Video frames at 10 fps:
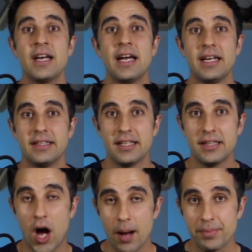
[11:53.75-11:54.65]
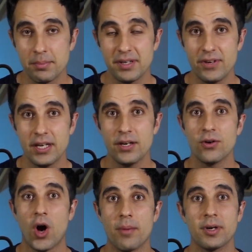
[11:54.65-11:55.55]
In the upcoming video,
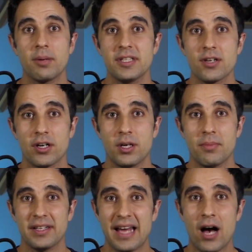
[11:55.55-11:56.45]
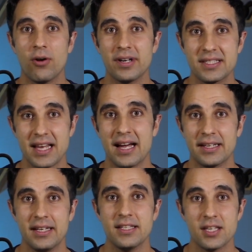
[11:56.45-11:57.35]
I'm going to be talking about how
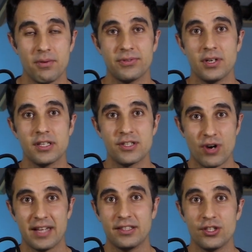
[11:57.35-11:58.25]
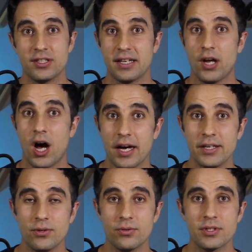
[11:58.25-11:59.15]
exactly some of the strategies that I
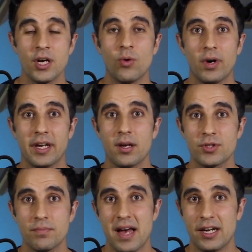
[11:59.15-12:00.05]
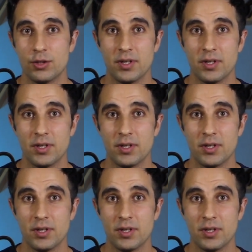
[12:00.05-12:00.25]
use when it comes to management of